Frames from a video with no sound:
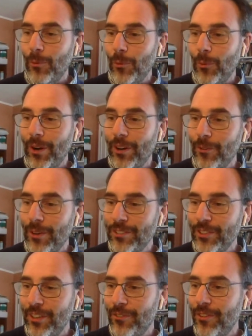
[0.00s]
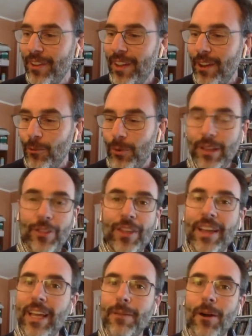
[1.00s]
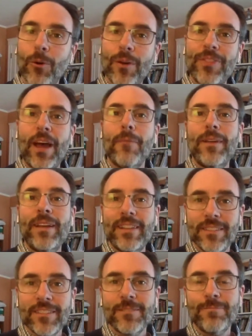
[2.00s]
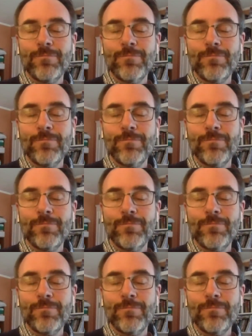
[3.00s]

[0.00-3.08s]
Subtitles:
We're sort of really thinking about what that means.